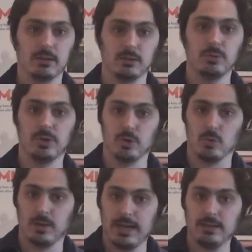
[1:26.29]
included
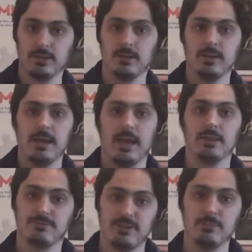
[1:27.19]
Irwin Allen and
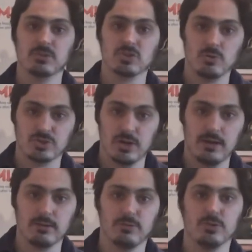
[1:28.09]
the famous
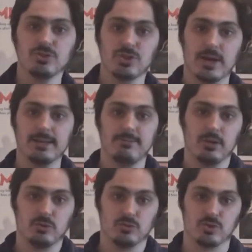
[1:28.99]
oceanographer
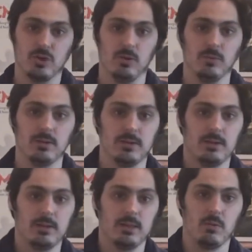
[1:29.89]
Jacques-Yves Cousteau.
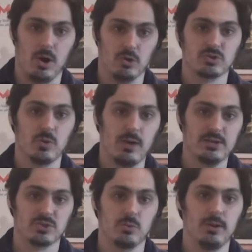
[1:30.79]
There were also
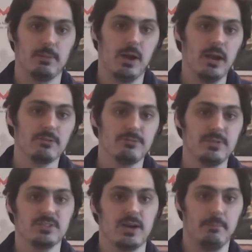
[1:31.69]
Oscar-winning
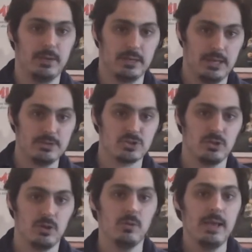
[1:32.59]
biographies on
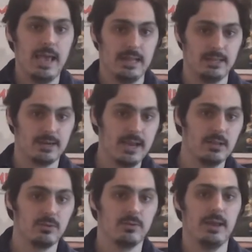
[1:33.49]
Michelangelo, Helen
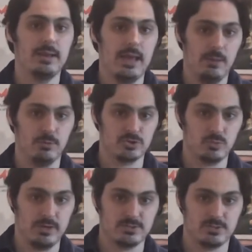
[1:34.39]
Keller, and Albert
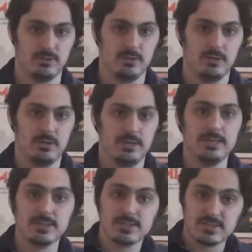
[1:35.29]
Schweitzer.
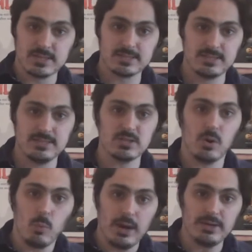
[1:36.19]
In the 60s, a
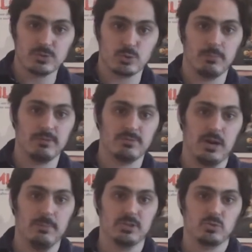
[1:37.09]
wide assortment of
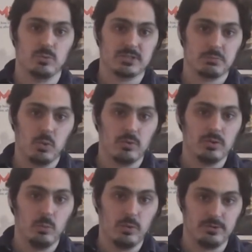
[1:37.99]
topics were explored
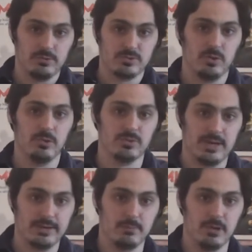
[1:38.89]
in the winners, although
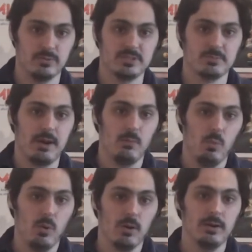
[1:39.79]
documentaries about
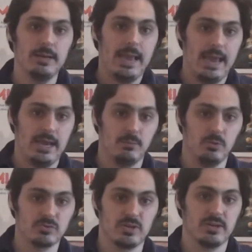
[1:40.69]
war,
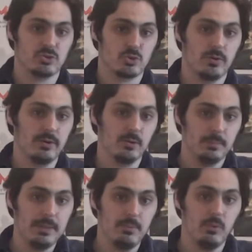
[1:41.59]
animals, and extraordinary
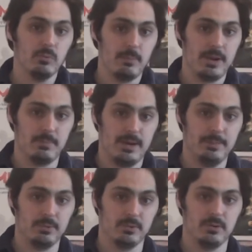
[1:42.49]
people remained
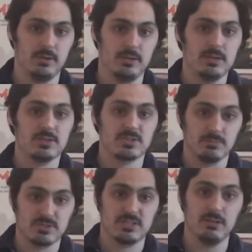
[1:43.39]
popular.
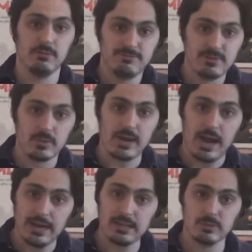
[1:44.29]
Some still very
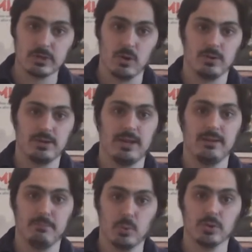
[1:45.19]
highly regarded and
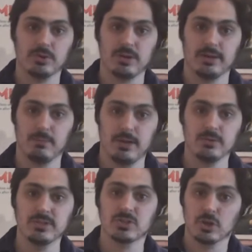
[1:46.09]
important
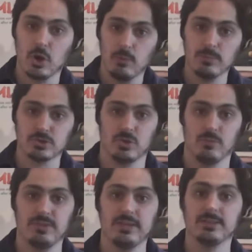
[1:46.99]
documentaries took home the
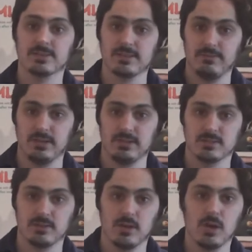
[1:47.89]
trophy in the 70s.